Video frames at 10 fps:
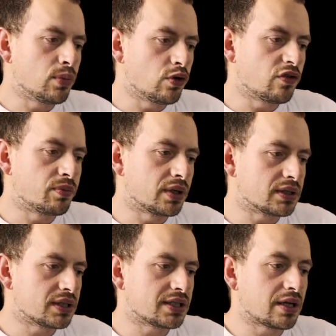
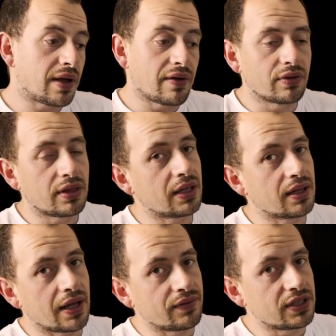movement. So everything
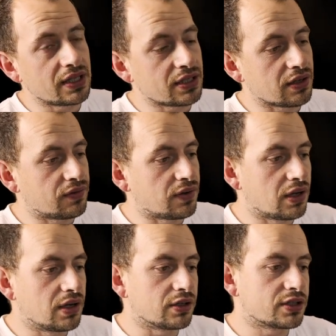that I've seen so far
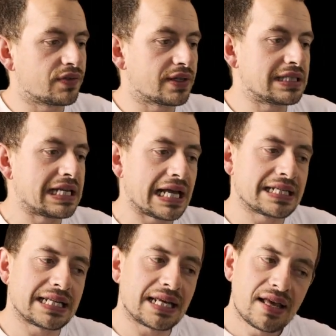looks
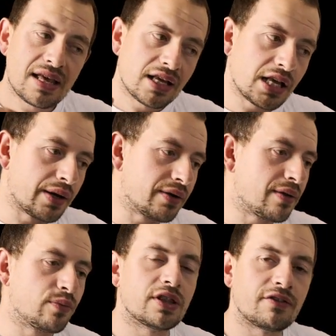fantastic. Going
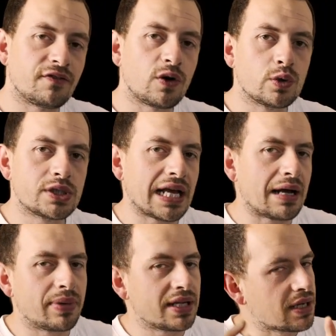in with the full
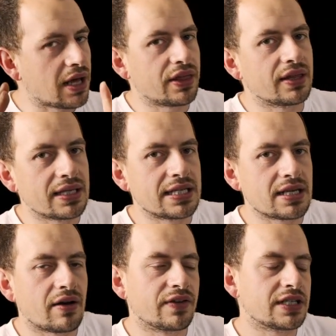scalp bleach, I think this is
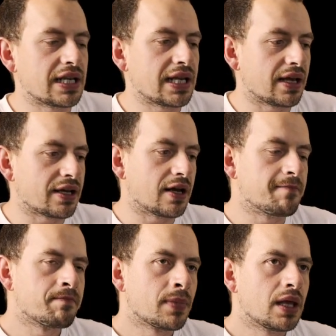obviously like a,
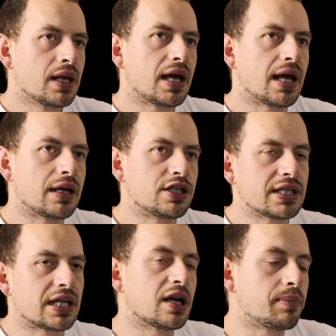uh, she's
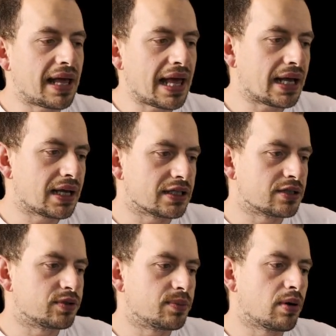had a couple of haircuts
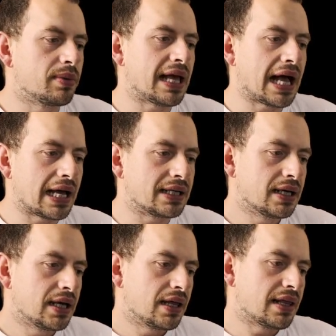and she probably had
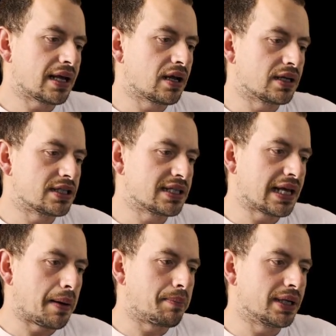that kind of
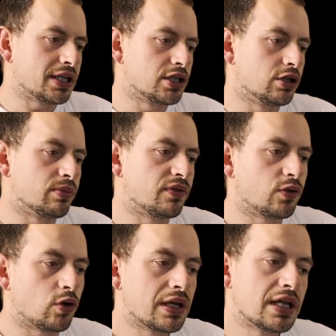scalp bleach look
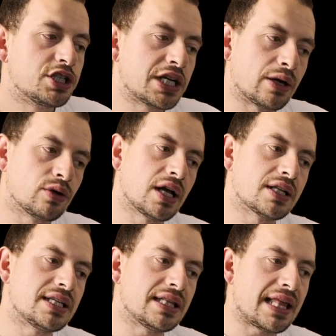before. Channel
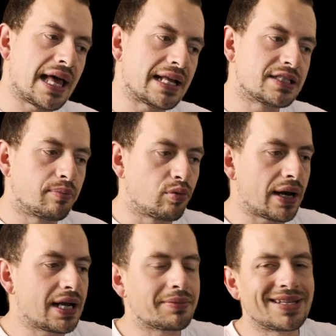cutting there to
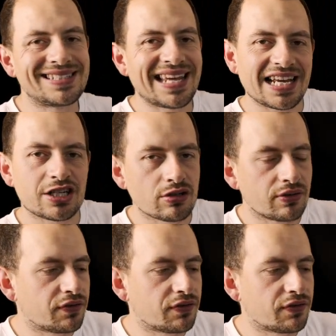break up the texture on the